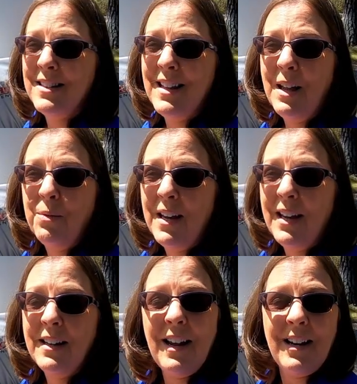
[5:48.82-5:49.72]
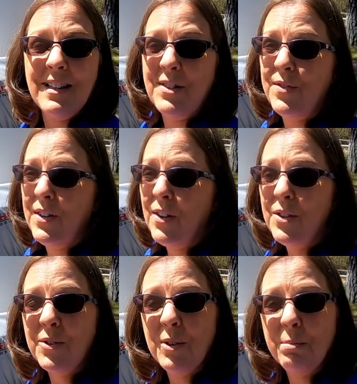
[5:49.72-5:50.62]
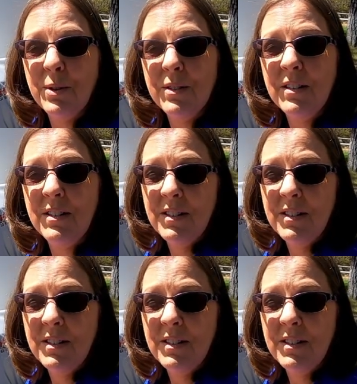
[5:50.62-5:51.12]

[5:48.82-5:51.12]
lightweight and it's very durable.